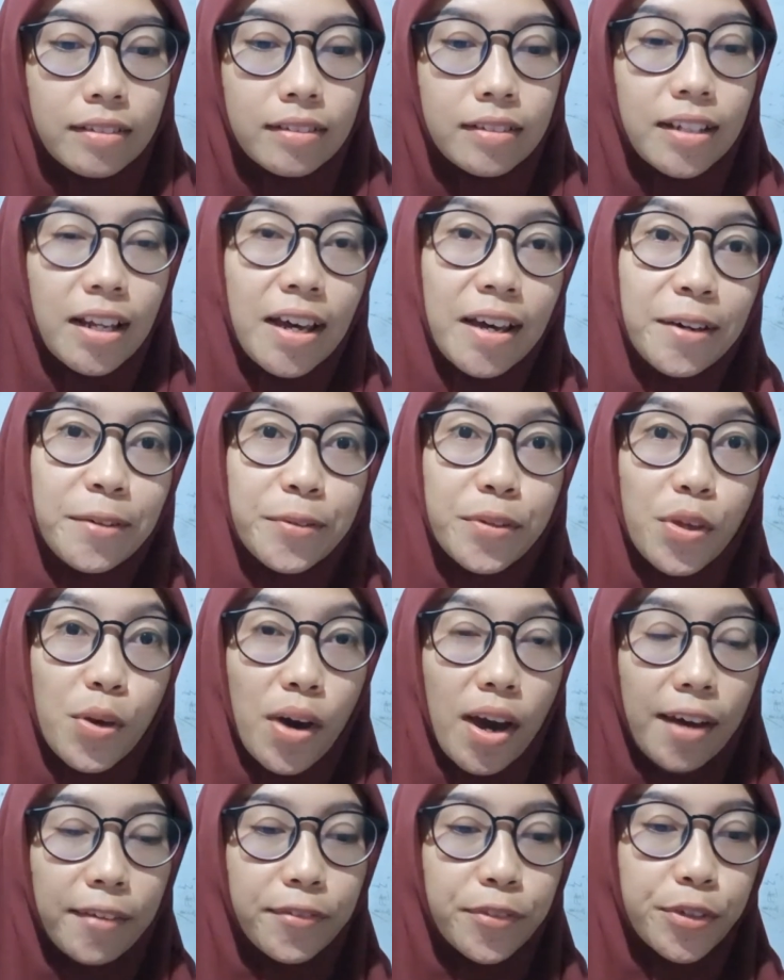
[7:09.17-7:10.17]
now you
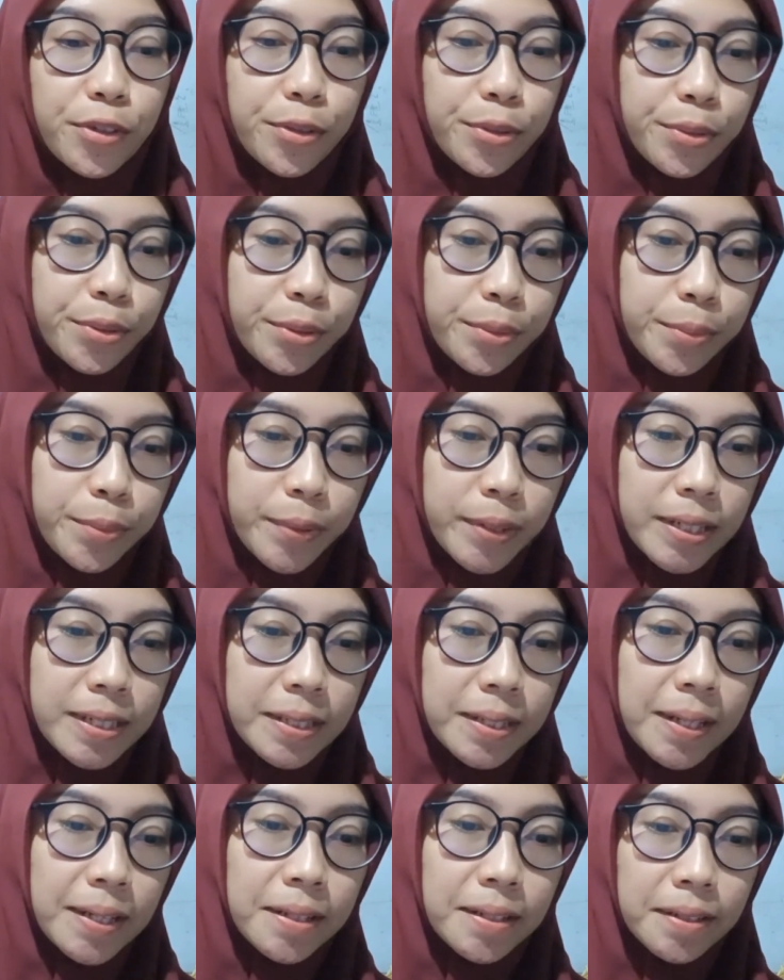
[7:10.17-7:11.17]
have to
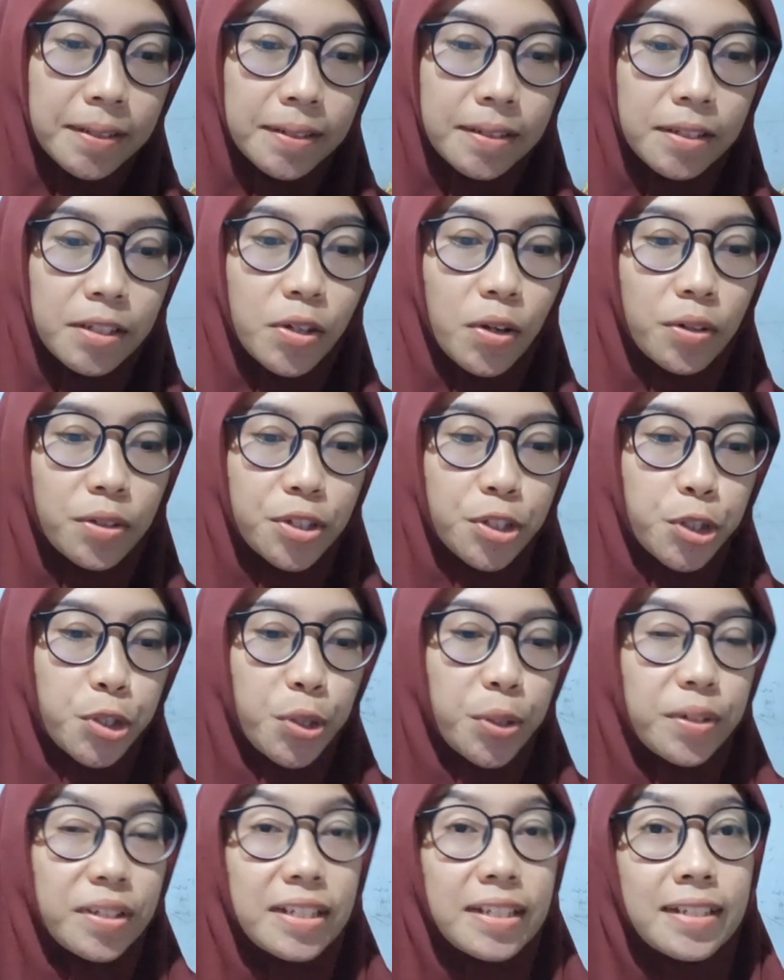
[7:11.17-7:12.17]
present your
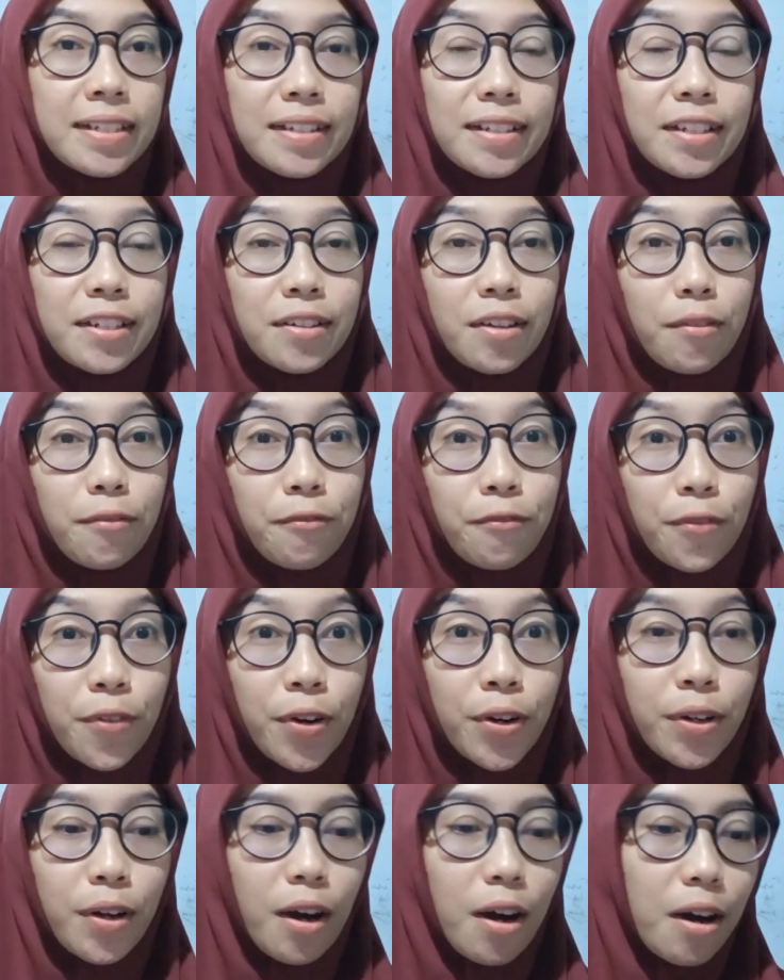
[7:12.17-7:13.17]
story in
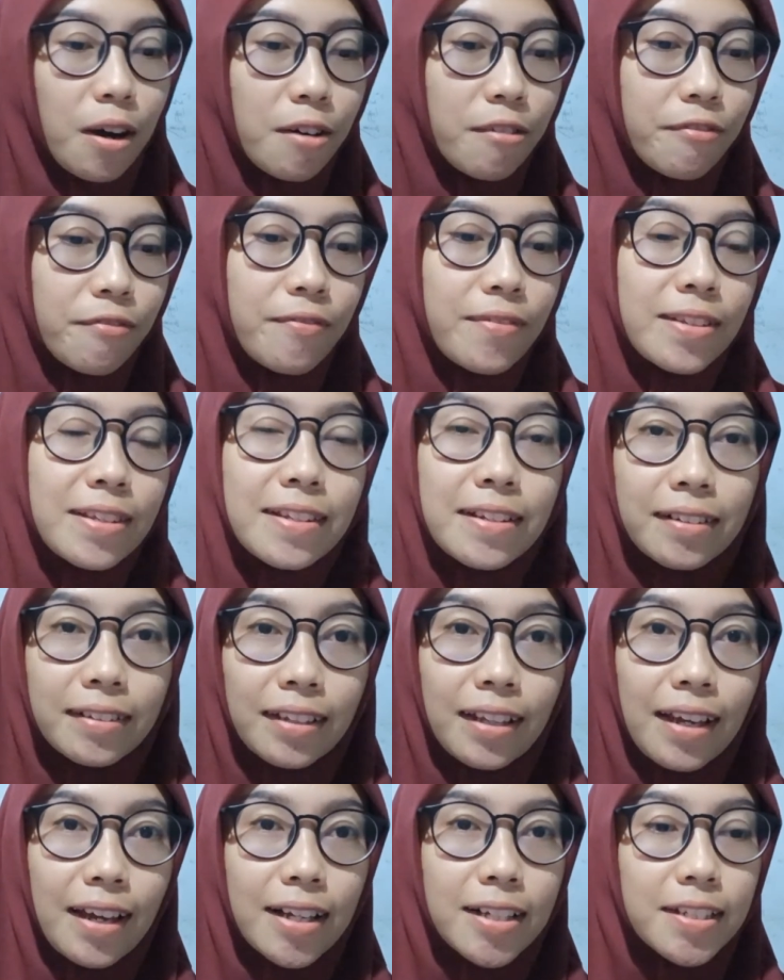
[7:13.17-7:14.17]
front of the
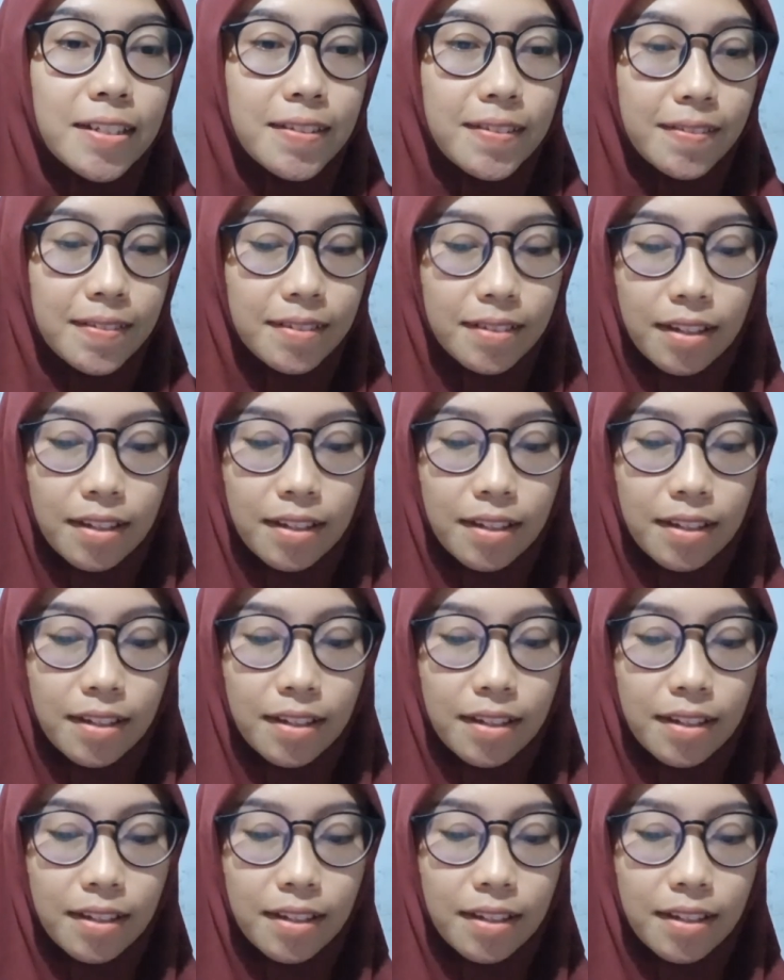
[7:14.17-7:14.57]
class.